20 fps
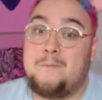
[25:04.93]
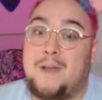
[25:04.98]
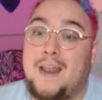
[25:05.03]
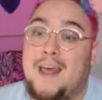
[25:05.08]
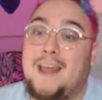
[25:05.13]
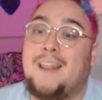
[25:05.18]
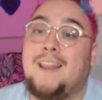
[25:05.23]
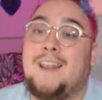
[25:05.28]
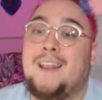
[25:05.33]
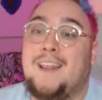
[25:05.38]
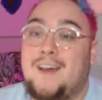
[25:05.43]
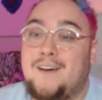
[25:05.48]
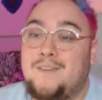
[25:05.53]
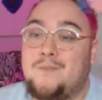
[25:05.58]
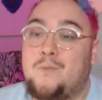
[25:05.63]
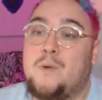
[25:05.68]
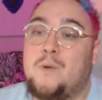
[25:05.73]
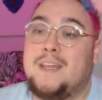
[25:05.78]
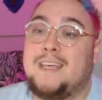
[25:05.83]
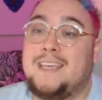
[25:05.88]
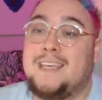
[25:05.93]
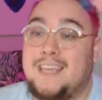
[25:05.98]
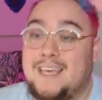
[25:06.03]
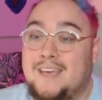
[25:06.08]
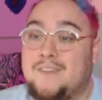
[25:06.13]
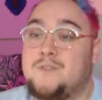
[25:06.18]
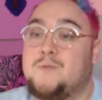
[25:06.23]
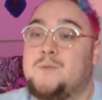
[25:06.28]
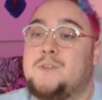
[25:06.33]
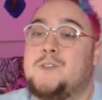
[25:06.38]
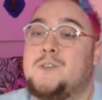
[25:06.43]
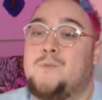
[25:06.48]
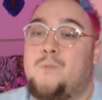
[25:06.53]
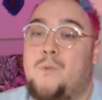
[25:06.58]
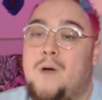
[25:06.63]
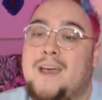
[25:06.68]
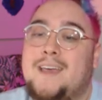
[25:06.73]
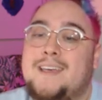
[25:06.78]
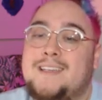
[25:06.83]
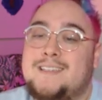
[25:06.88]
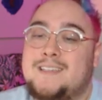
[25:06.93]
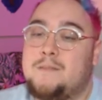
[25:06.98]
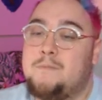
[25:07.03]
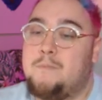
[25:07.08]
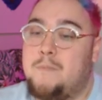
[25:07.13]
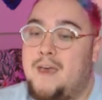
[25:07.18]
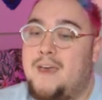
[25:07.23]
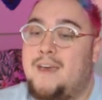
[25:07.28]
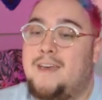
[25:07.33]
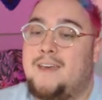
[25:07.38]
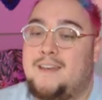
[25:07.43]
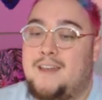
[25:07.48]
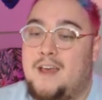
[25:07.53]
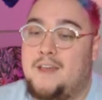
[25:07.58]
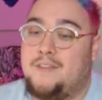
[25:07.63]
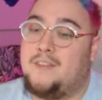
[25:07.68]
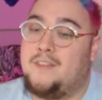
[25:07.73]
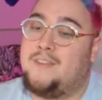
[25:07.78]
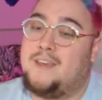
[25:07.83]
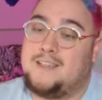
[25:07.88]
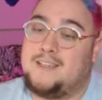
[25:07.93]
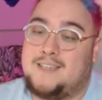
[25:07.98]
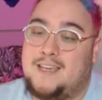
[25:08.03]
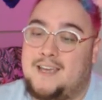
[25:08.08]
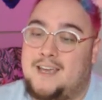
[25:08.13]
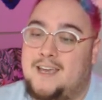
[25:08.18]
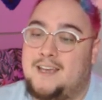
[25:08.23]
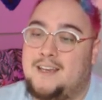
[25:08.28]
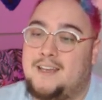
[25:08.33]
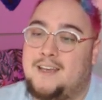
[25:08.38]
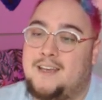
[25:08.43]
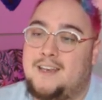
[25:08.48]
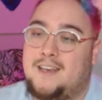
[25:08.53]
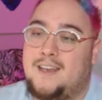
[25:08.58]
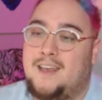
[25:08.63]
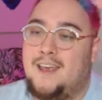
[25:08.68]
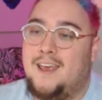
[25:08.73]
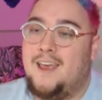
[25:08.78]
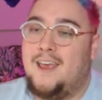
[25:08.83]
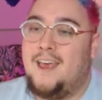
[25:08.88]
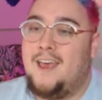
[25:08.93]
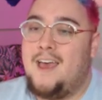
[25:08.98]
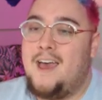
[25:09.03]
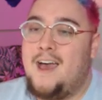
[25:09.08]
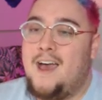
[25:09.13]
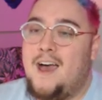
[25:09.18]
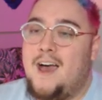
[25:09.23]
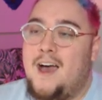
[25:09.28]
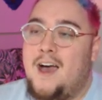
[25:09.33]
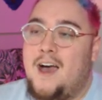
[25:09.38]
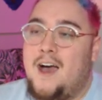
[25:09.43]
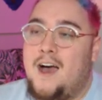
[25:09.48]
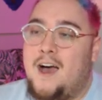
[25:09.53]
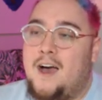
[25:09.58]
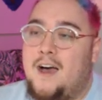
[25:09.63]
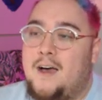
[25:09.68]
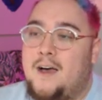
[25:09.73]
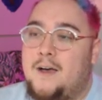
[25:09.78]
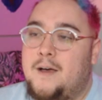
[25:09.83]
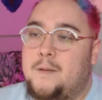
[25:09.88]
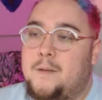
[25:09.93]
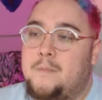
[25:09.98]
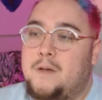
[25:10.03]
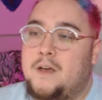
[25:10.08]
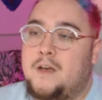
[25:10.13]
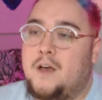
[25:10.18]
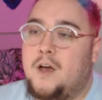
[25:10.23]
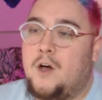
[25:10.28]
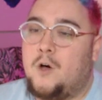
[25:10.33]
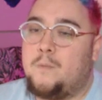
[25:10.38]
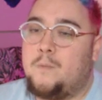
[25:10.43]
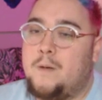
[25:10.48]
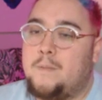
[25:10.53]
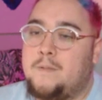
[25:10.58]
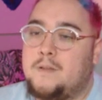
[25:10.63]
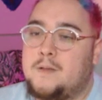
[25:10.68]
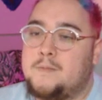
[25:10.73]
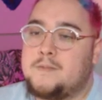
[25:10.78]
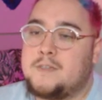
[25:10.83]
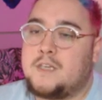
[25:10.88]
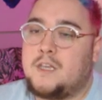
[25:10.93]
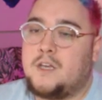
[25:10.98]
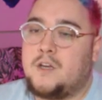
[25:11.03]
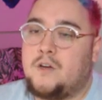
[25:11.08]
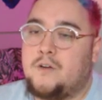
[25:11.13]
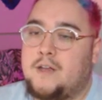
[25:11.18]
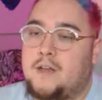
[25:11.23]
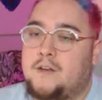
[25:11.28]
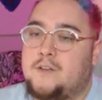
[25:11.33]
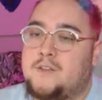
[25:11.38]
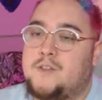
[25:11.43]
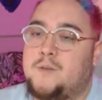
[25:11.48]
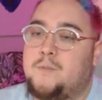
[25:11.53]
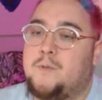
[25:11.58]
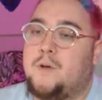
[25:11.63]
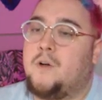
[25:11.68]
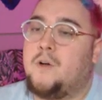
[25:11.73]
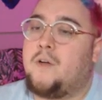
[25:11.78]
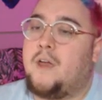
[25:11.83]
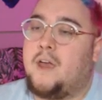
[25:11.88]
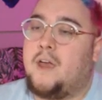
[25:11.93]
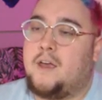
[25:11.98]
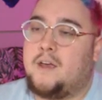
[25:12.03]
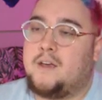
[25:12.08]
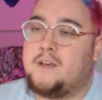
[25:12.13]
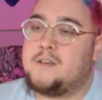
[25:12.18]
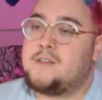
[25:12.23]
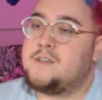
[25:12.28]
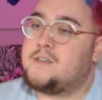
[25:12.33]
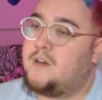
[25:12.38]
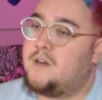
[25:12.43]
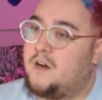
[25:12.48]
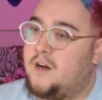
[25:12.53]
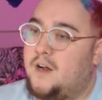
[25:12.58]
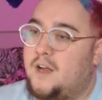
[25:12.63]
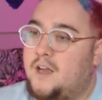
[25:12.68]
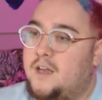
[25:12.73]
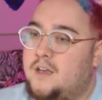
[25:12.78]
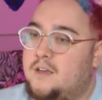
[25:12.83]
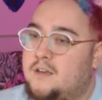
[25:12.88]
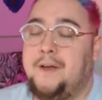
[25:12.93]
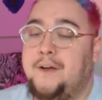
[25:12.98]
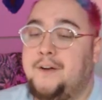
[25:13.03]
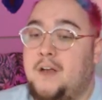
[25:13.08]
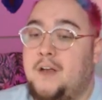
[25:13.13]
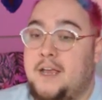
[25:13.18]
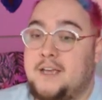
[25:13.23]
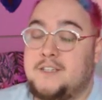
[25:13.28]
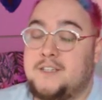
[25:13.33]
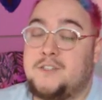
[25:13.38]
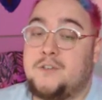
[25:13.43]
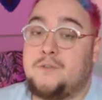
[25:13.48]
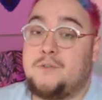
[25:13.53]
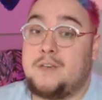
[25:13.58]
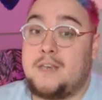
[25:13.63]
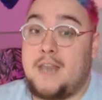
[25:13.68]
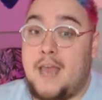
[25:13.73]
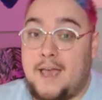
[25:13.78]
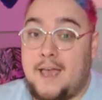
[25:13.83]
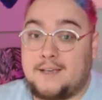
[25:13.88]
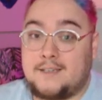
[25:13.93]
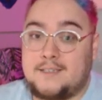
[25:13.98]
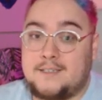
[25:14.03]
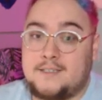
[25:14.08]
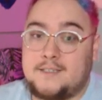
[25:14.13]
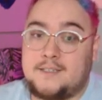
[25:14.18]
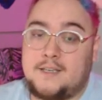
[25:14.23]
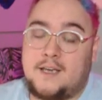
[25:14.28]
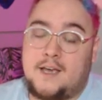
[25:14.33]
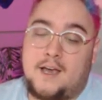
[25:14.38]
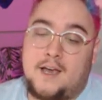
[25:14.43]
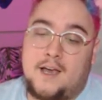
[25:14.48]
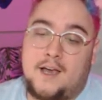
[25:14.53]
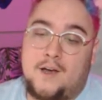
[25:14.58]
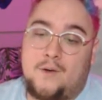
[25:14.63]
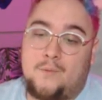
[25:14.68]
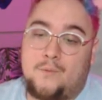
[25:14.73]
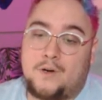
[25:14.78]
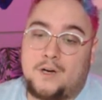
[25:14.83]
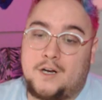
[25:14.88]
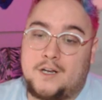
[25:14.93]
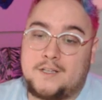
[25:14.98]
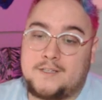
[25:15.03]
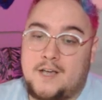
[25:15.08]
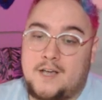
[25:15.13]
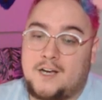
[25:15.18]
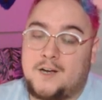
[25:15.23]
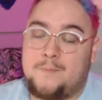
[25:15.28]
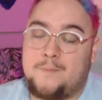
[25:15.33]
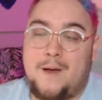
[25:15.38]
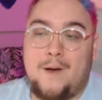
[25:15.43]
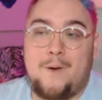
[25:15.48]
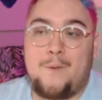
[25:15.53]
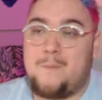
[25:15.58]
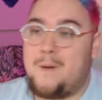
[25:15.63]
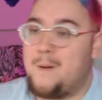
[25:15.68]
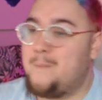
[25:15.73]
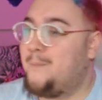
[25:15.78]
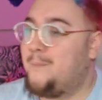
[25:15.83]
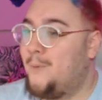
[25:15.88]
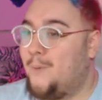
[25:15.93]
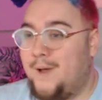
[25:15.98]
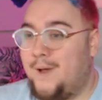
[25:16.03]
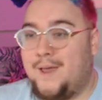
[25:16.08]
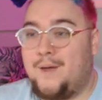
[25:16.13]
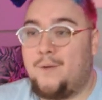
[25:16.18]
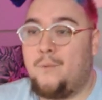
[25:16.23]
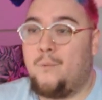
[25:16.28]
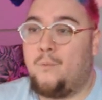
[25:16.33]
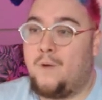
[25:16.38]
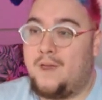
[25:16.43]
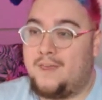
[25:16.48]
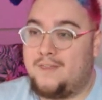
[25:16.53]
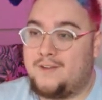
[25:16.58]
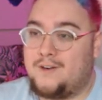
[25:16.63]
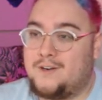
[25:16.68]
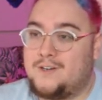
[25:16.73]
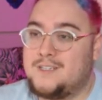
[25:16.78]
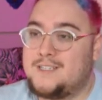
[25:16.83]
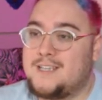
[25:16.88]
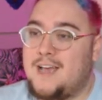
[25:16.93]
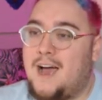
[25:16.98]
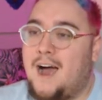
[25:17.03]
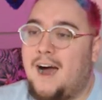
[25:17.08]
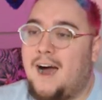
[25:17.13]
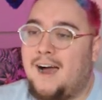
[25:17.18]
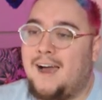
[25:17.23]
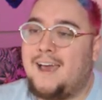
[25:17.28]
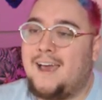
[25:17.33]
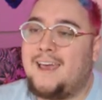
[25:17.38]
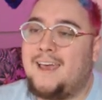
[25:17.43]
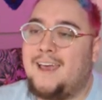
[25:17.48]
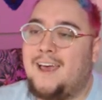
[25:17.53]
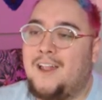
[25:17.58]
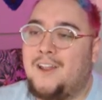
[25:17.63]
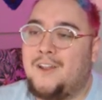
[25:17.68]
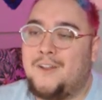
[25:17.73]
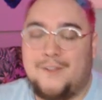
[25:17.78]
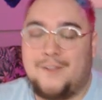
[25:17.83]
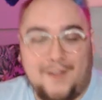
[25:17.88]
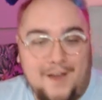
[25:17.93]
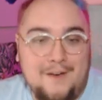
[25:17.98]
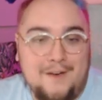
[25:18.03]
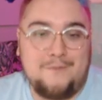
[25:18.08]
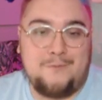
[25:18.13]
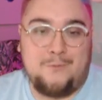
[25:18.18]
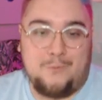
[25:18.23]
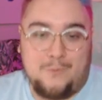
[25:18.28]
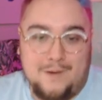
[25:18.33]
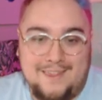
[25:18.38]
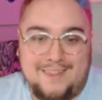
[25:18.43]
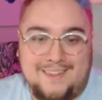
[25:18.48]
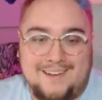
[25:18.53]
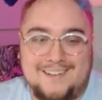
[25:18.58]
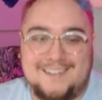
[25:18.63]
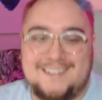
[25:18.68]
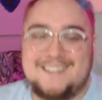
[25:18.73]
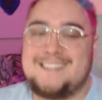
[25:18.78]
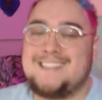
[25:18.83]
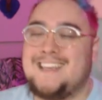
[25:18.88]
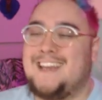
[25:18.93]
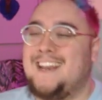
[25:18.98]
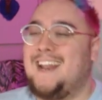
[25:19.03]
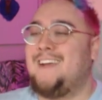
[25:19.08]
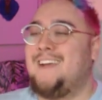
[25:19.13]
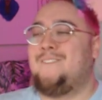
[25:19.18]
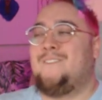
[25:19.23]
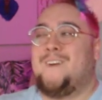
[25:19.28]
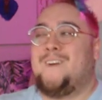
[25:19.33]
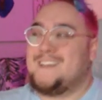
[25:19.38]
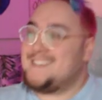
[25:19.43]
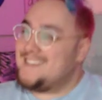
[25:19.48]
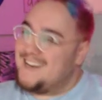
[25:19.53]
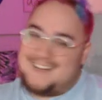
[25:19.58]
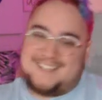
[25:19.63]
but I love what he gives, which is why he's in meh and not the things I hate it. Omemulan's gonna go down to super okay. Sorry. Okay, so next, we're gonna talk about my boy Withers. I love Withers, and I wasn't